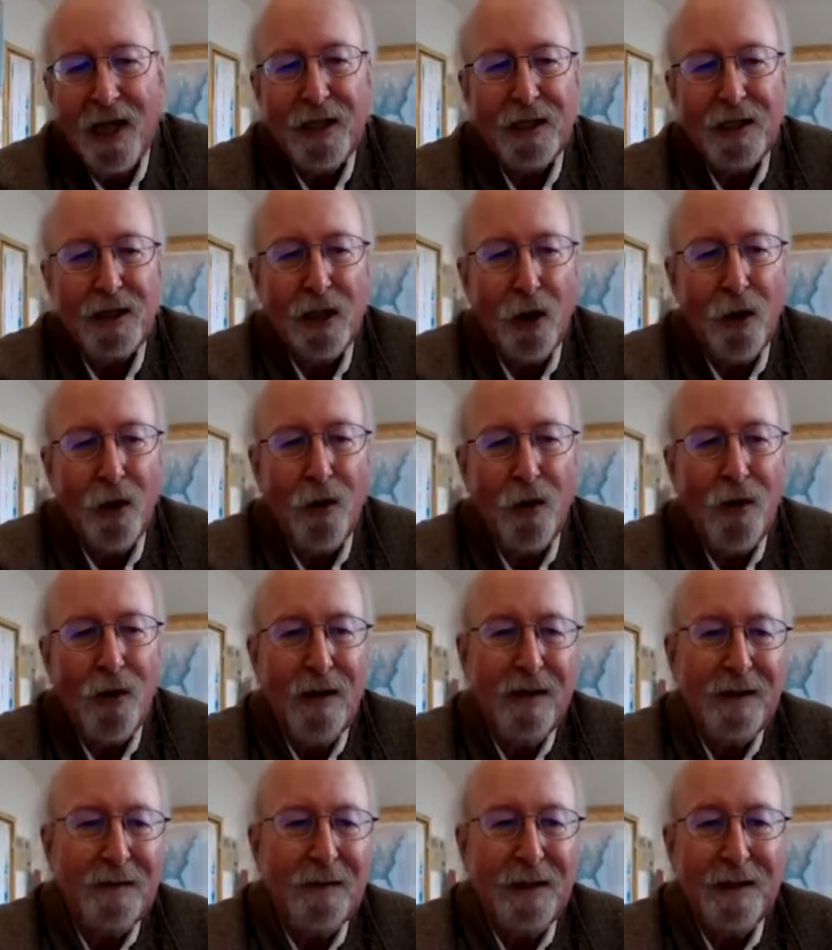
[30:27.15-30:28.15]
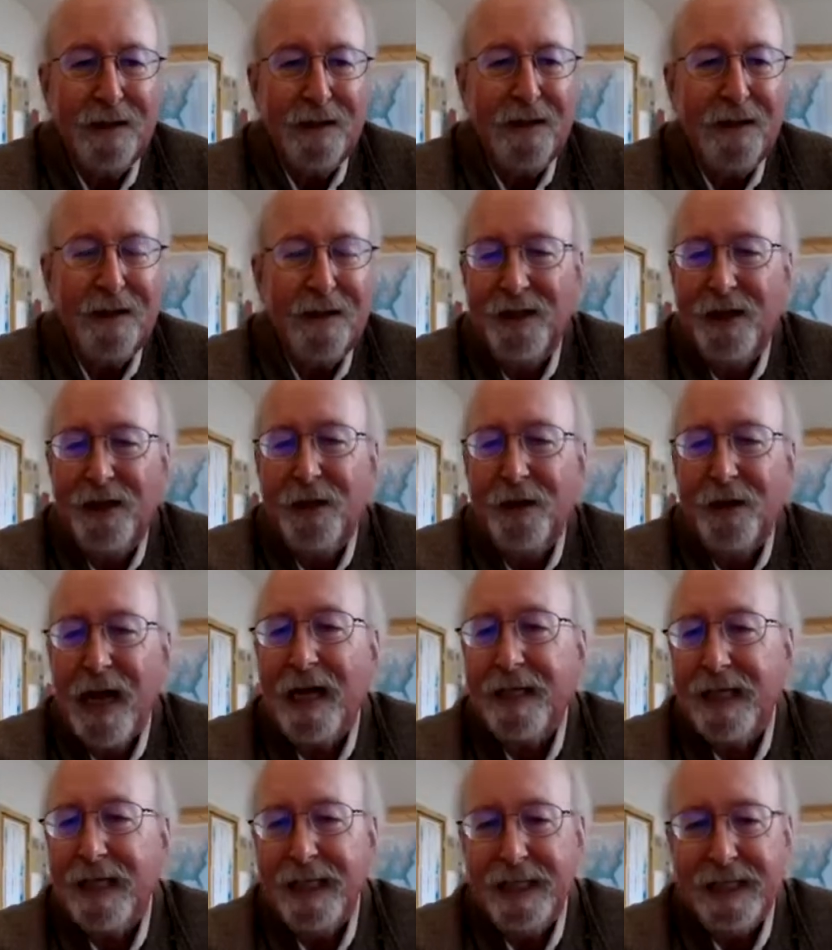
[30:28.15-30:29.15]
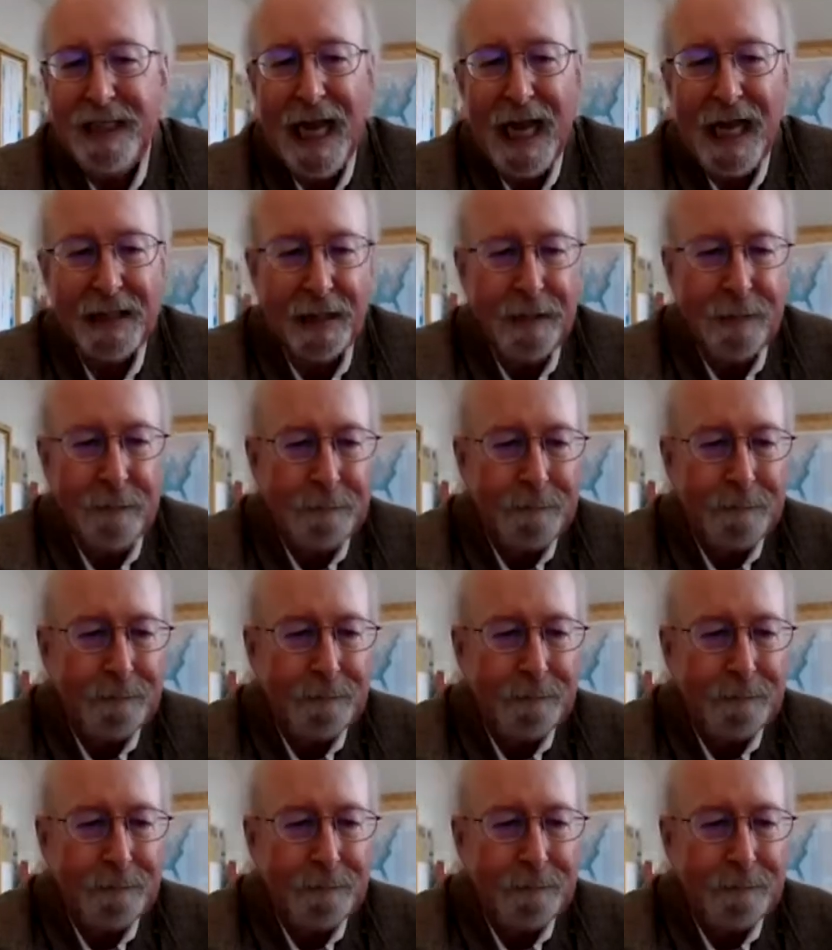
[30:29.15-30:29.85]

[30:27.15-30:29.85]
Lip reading: so they're not detected.